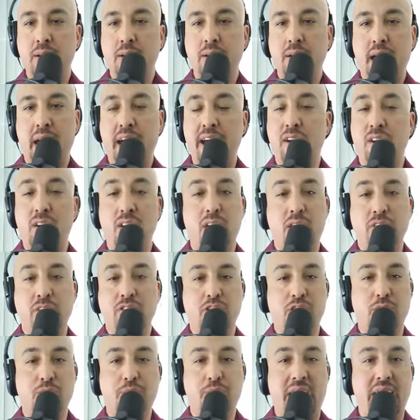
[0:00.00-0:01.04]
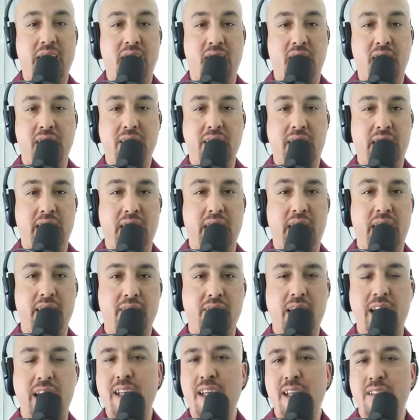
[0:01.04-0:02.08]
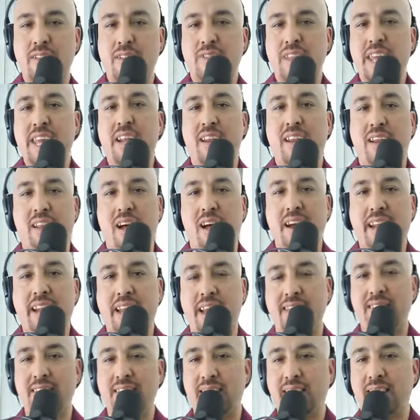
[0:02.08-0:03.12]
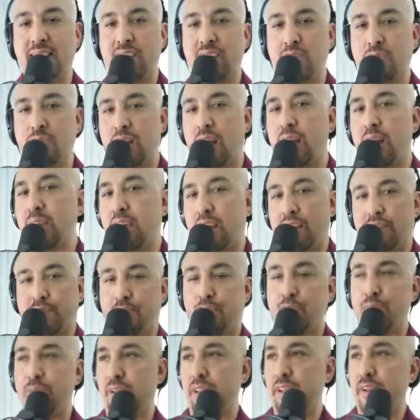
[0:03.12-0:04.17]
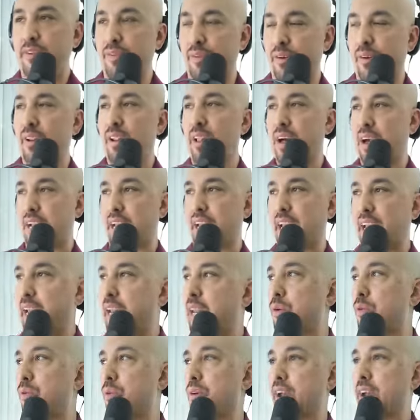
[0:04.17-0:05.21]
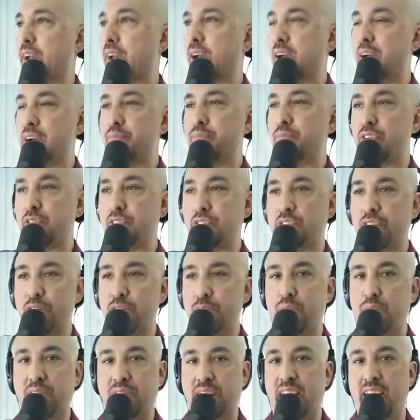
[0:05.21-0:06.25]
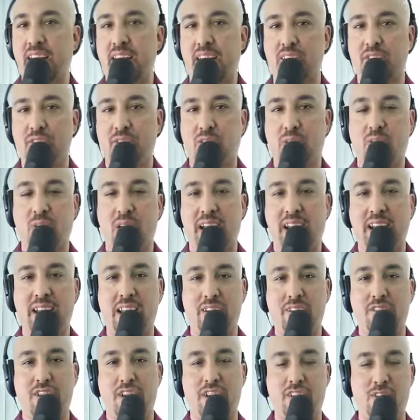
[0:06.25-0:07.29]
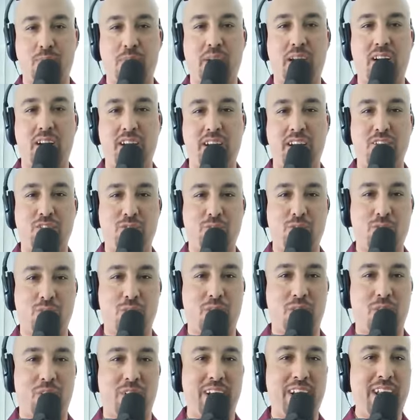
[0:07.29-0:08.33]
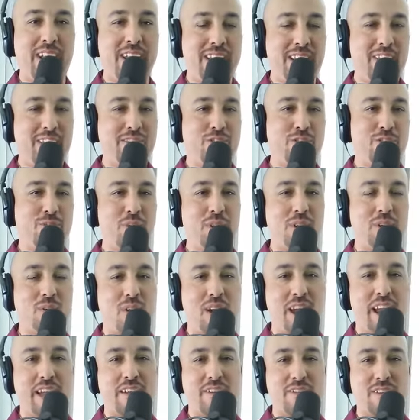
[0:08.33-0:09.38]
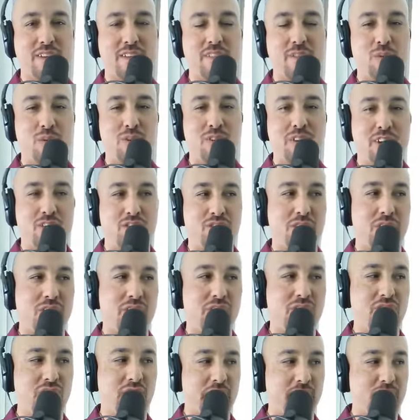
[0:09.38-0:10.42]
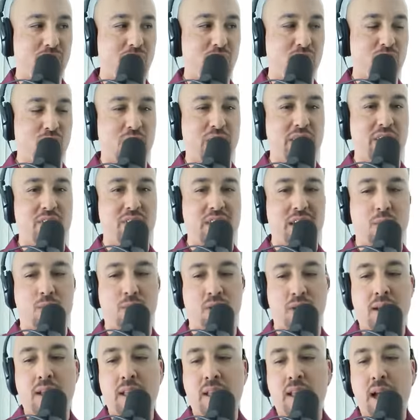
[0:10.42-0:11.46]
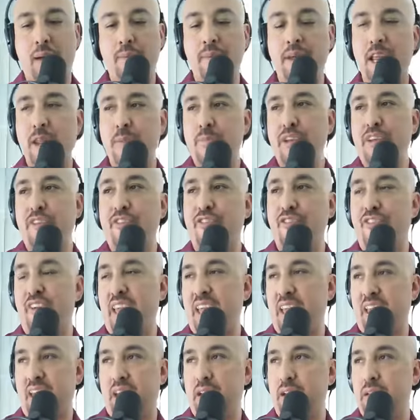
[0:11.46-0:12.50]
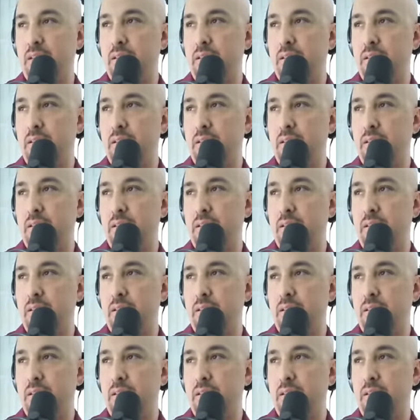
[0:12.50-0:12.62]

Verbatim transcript: I don't know, just bad luck, I guess. I don't think luck has anything to do with it. I'm not a firm believer in luck anyway. I'm just going to put that out there right now, just in case my audience was wondering. This is Rudy Reyes on the Rude Dog Show, the Do Life Students Radio Network. I'm not a big fan